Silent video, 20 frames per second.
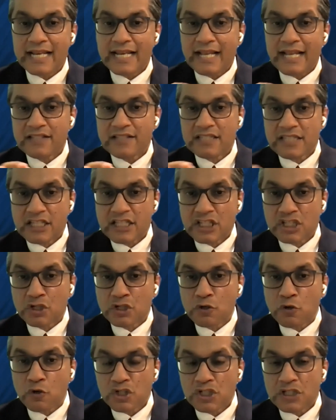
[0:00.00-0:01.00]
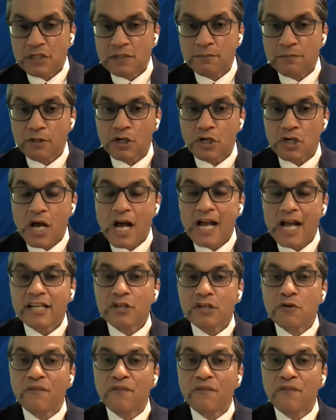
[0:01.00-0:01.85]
that is this questionable or not,